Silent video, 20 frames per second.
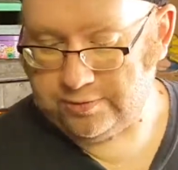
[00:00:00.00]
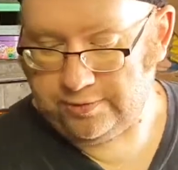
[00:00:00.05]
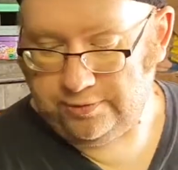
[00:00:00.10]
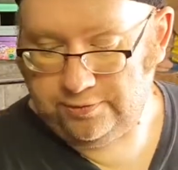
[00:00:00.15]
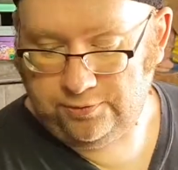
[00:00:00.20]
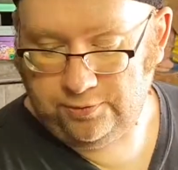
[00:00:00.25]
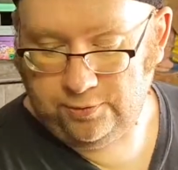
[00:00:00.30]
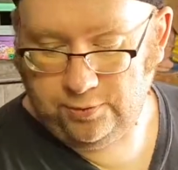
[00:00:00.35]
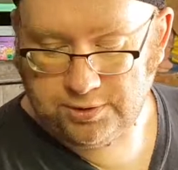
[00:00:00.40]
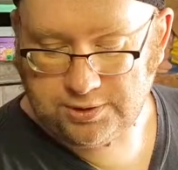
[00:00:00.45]

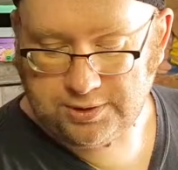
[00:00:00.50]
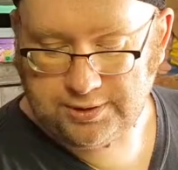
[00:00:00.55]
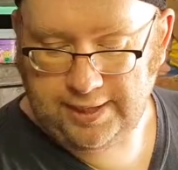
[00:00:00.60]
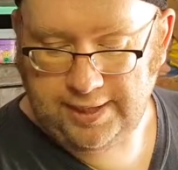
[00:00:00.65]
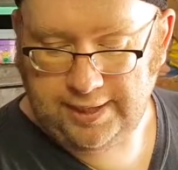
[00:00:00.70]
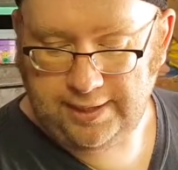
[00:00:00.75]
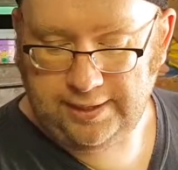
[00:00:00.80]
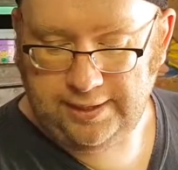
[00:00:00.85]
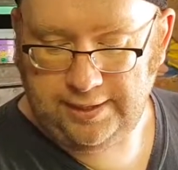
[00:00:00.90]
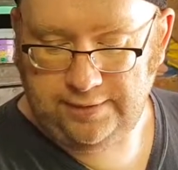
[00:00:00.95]
enforce
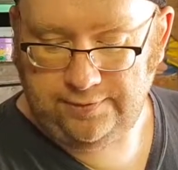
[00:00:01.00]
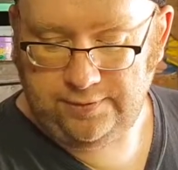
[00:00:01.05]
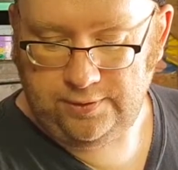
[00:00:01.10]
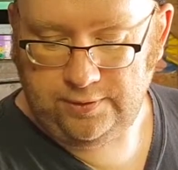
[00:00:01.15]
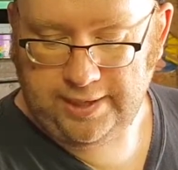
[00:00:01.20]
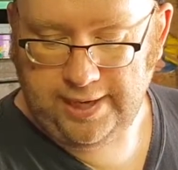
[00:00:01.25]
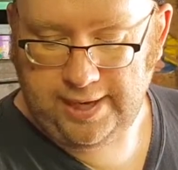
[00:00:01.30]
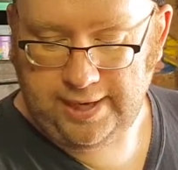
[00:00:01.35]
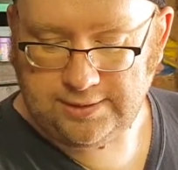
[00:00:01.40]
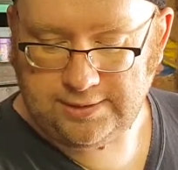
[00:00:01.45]
that, if you
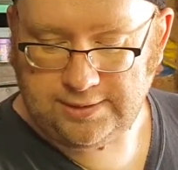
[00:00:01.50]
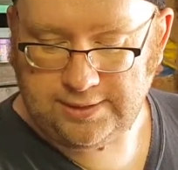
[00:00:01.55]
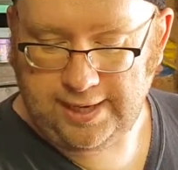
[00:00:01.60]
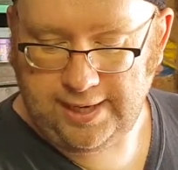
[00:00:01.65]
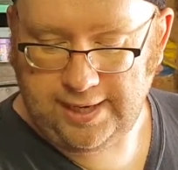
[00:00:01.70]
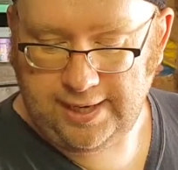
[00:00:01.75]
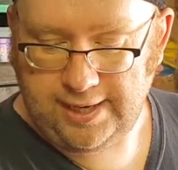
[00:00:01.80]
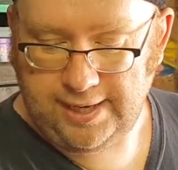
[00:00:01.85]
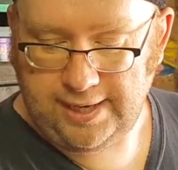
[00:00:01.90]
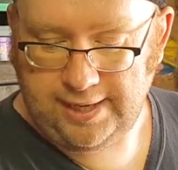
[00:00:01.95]
get
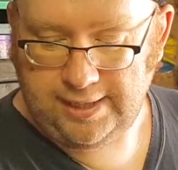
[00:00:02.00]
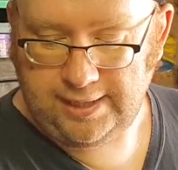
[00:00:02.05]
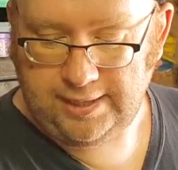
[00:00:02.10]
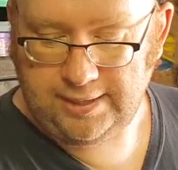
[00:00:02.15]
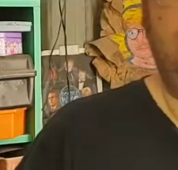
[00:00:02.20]
a